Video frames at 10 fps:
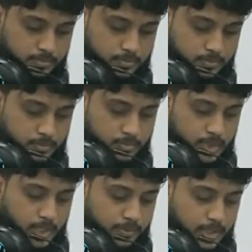Then
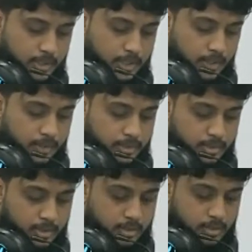after that they have asked
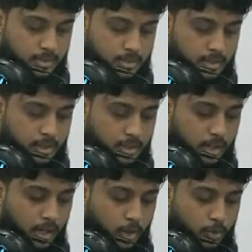
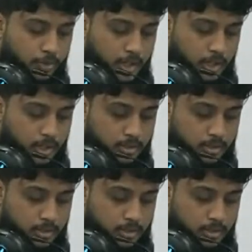how far,